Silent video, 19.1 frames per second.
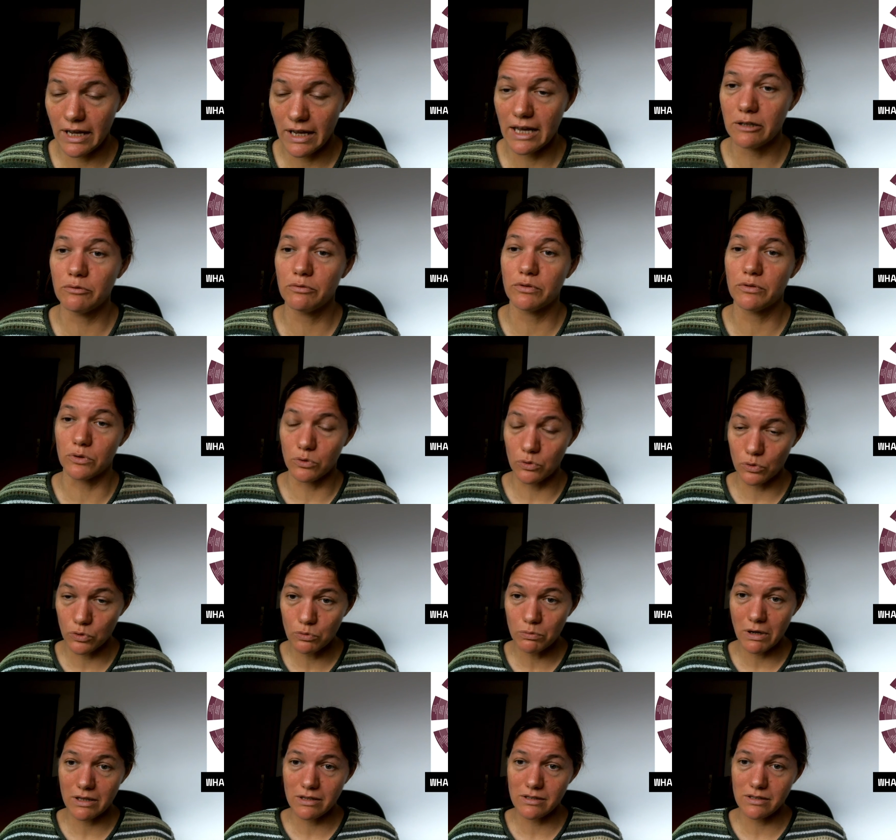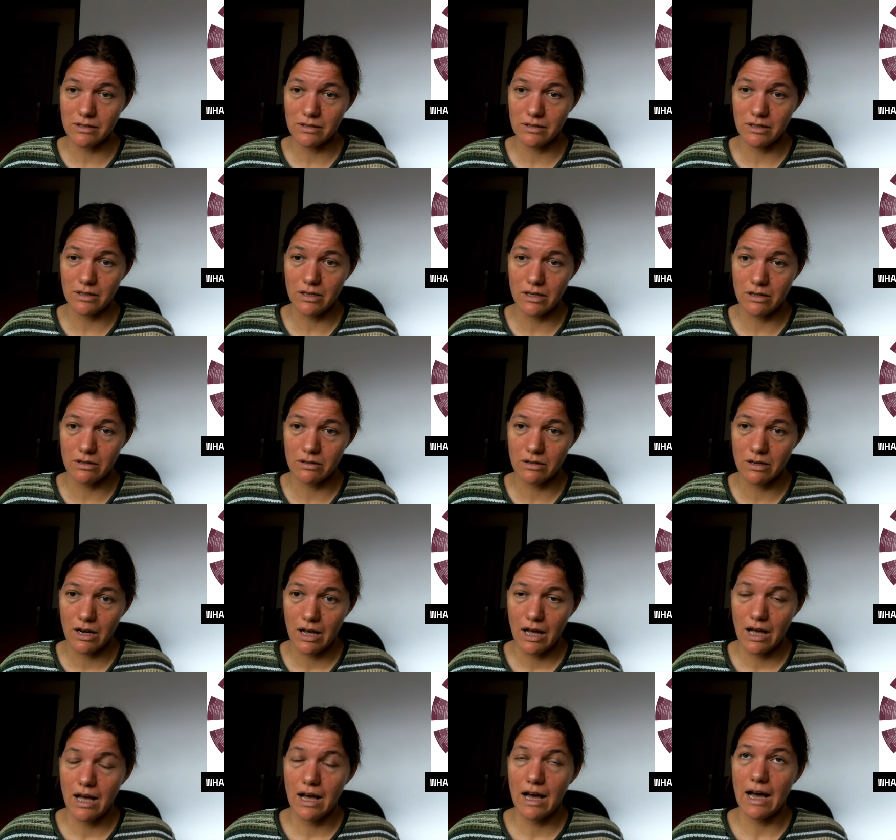And for 2 months in a year,
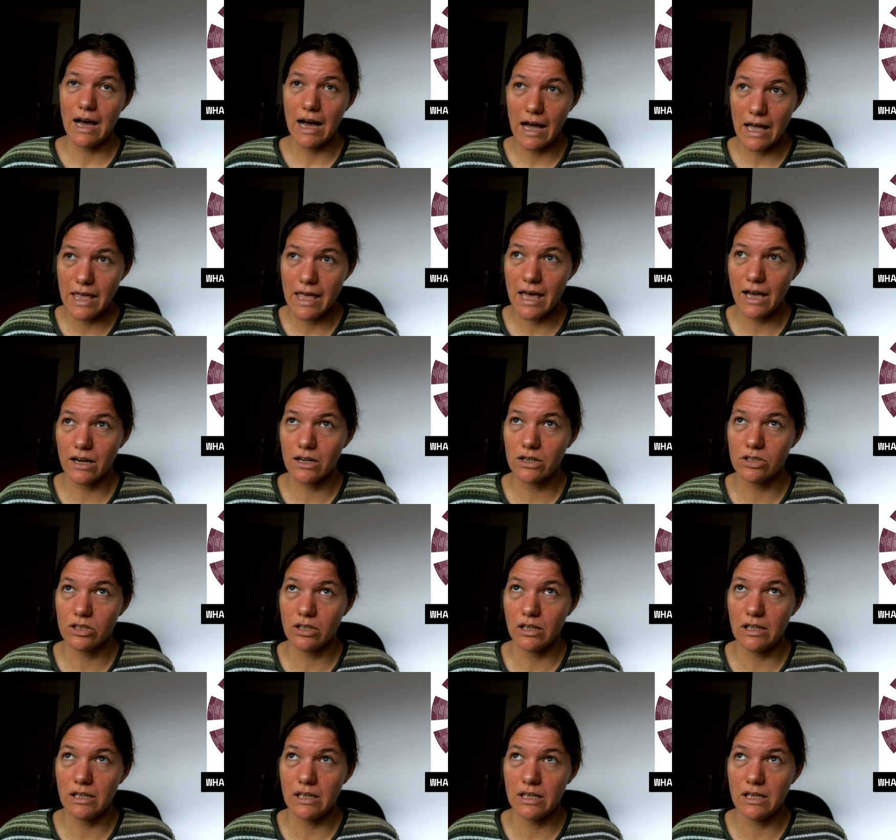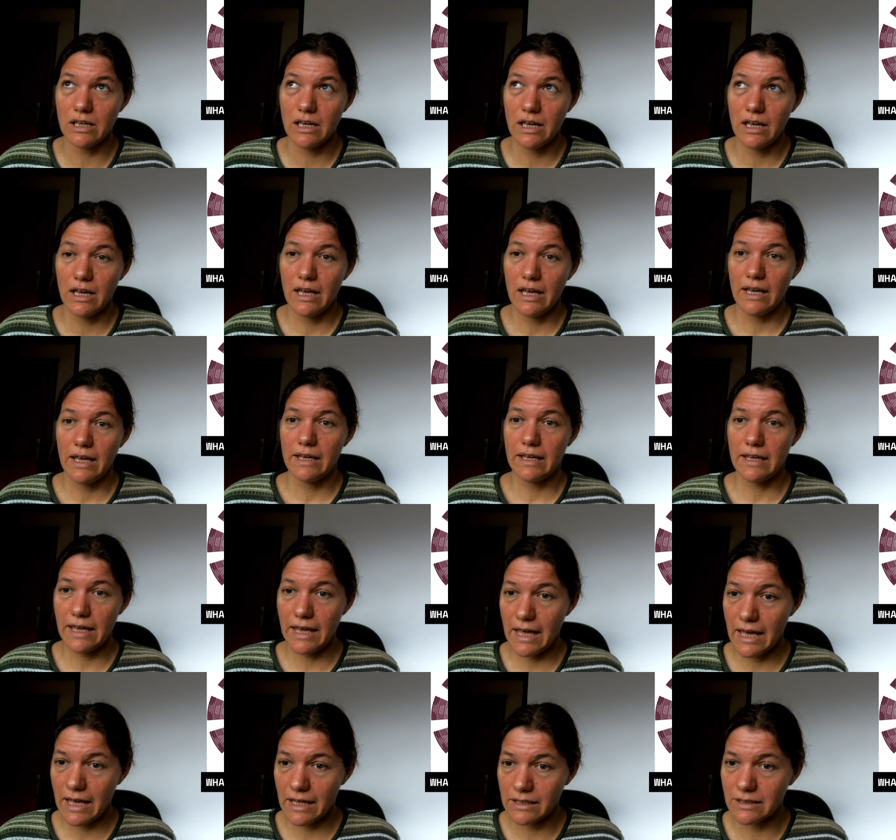I actually
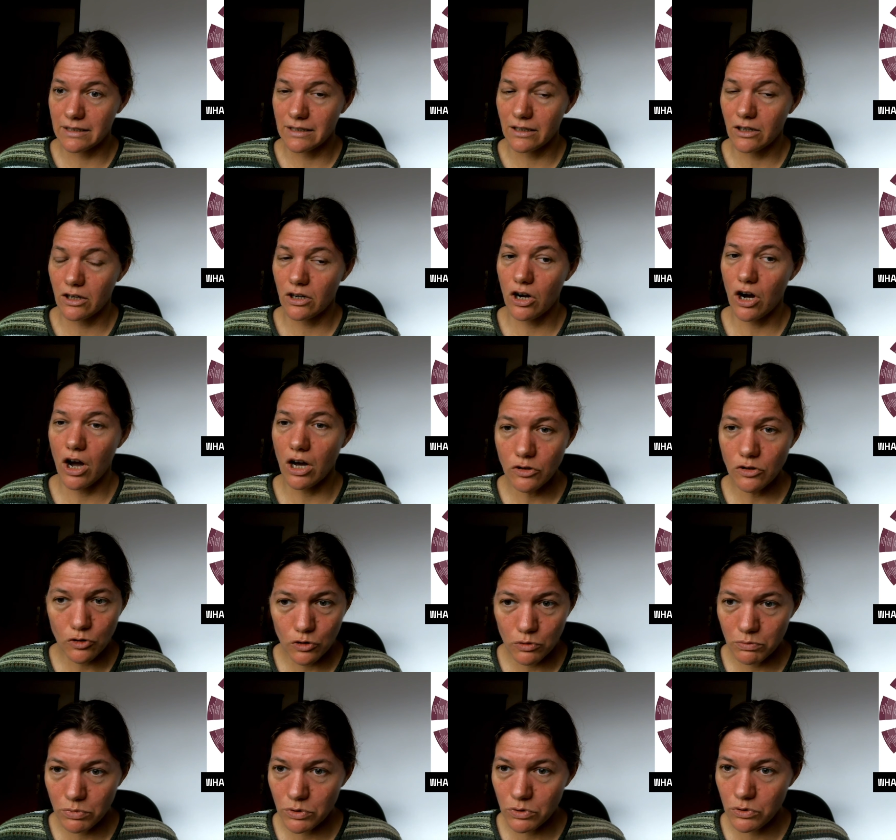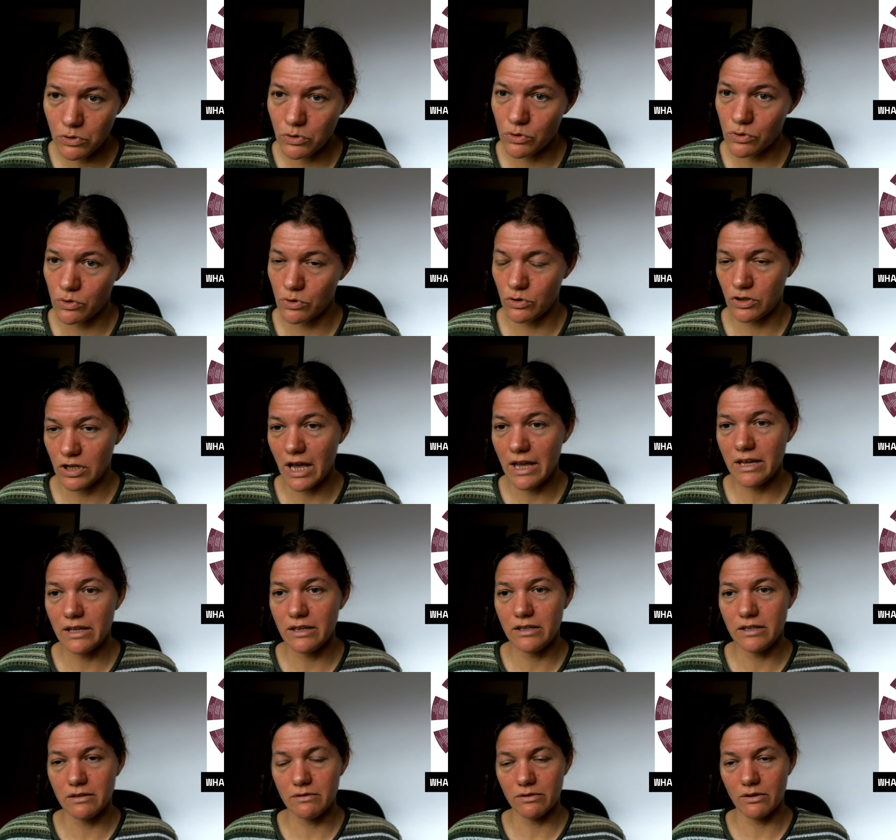can contribute to
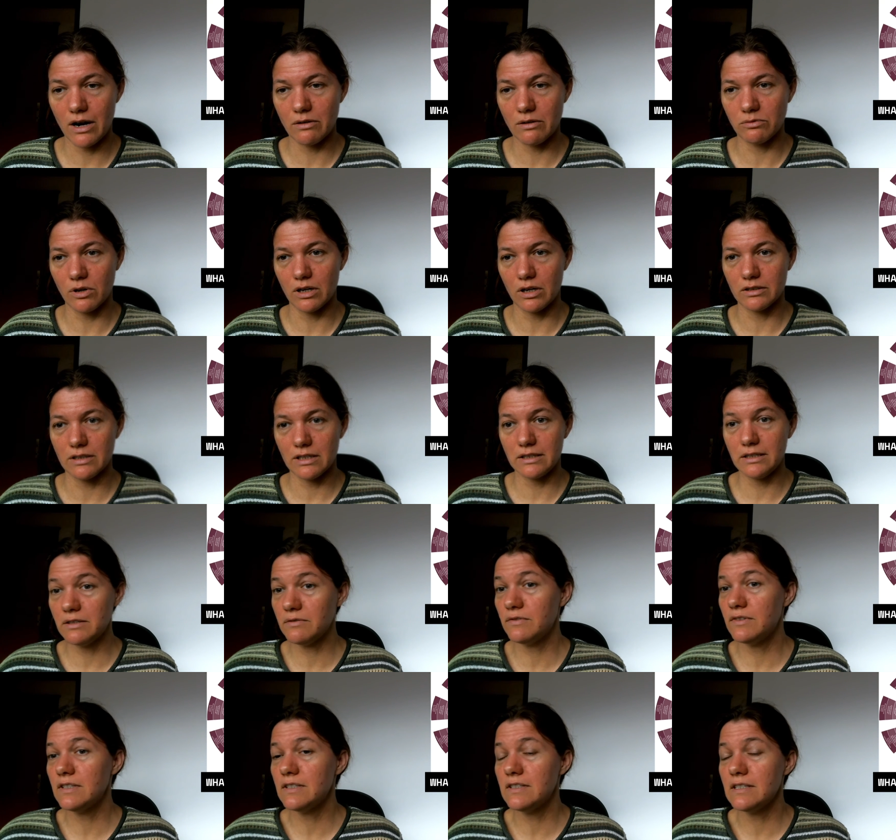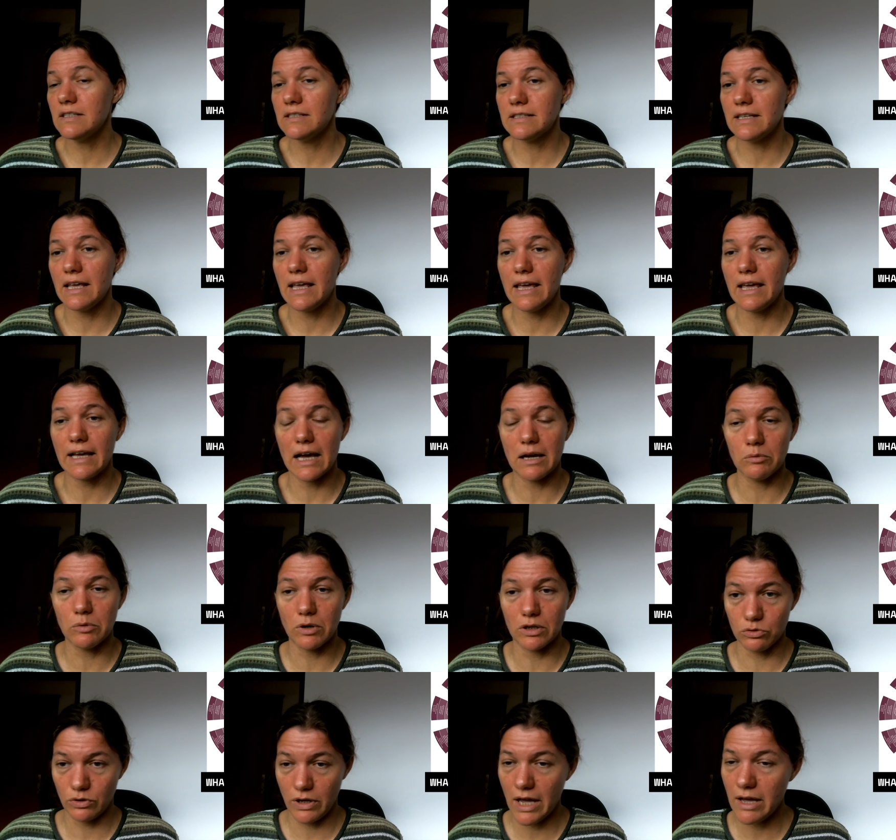society where I want. And if this is saying I
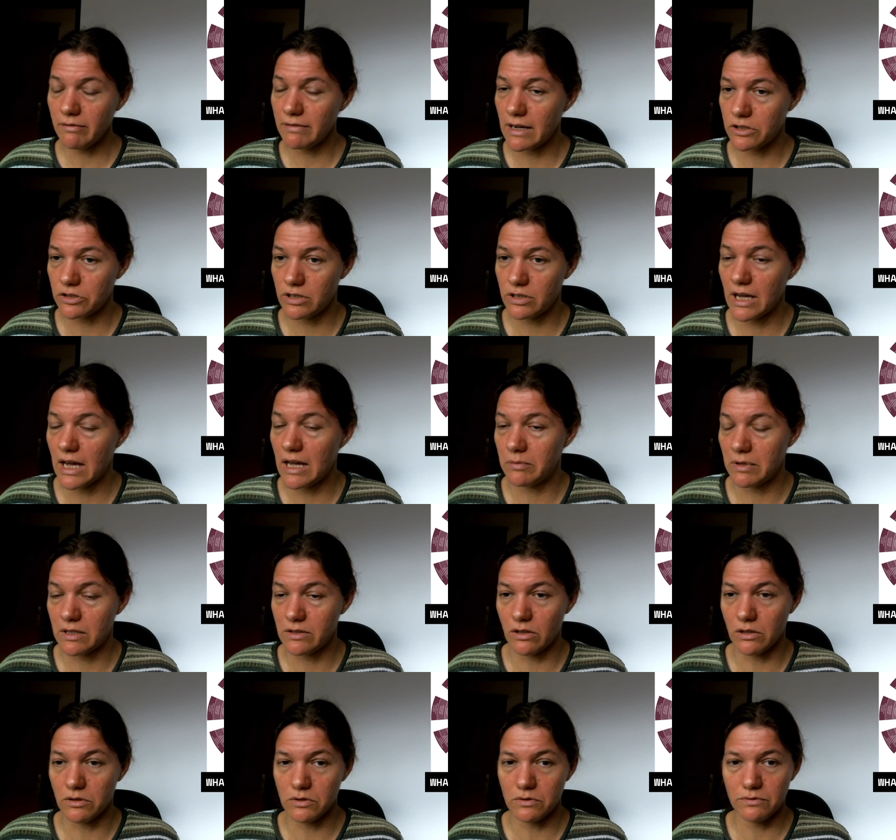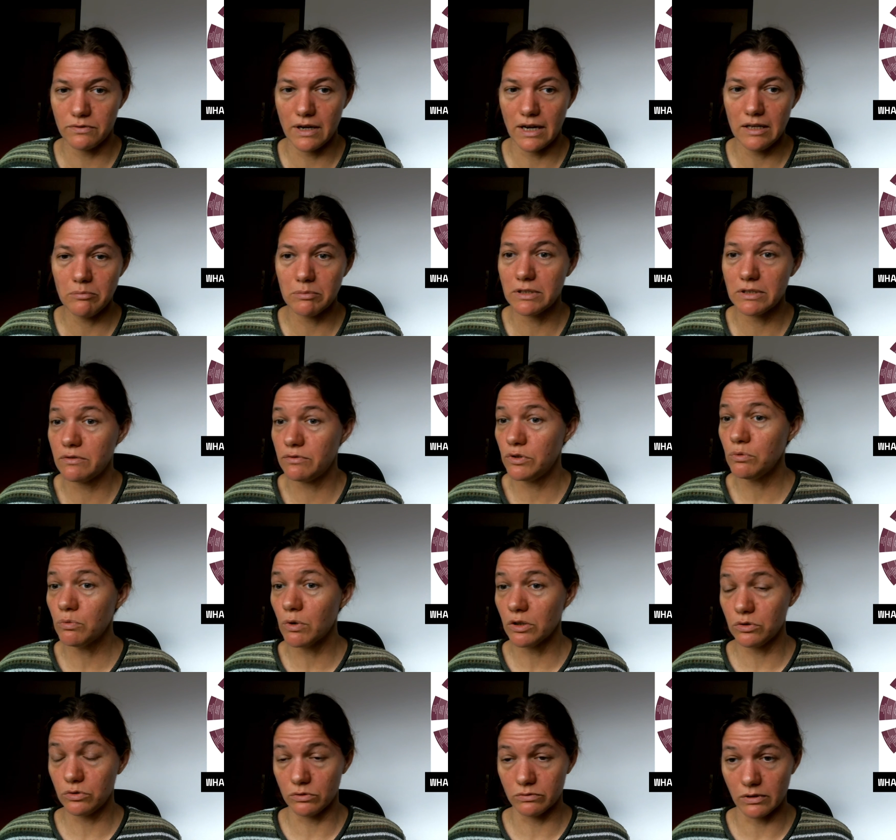want to have leisure time, that's also fine. But if you
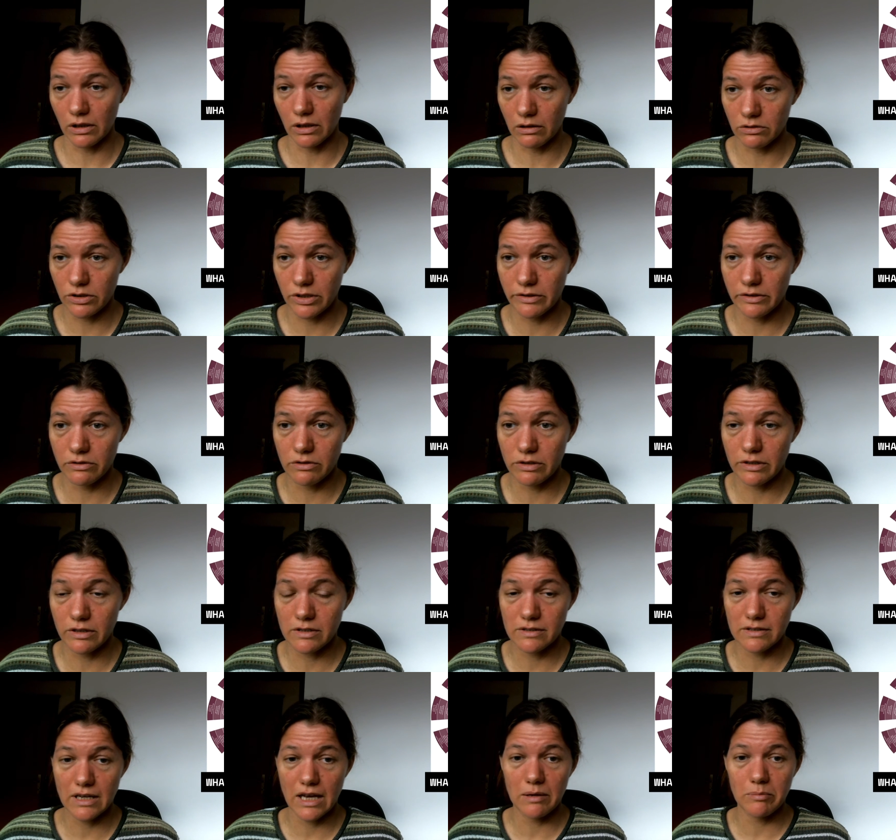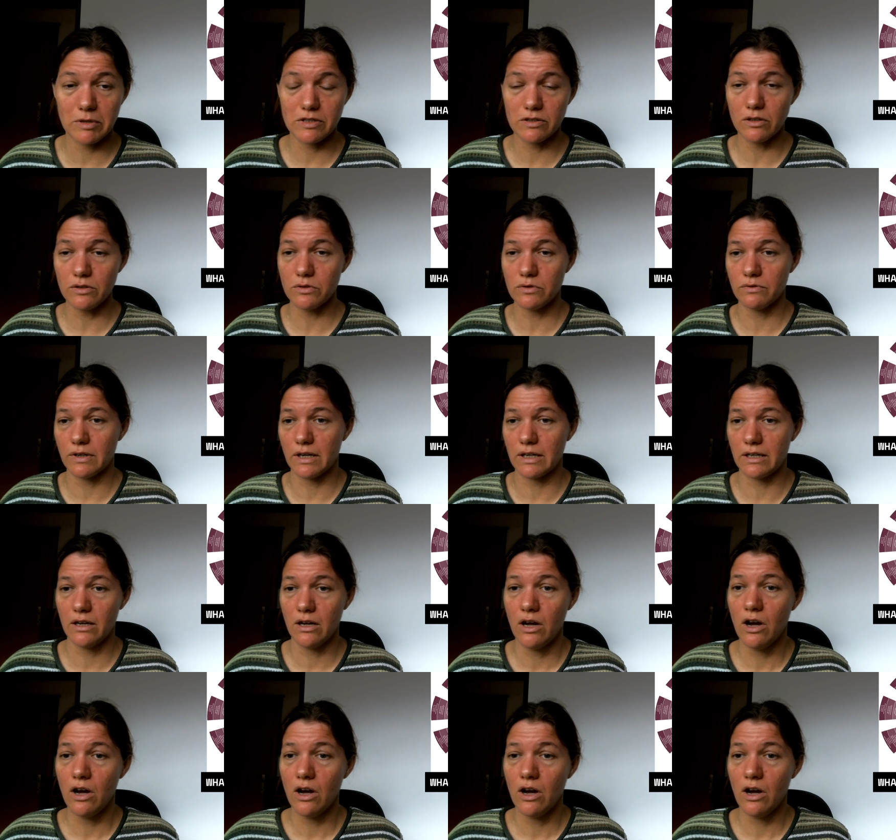want to volunteer during this time, it's also fine.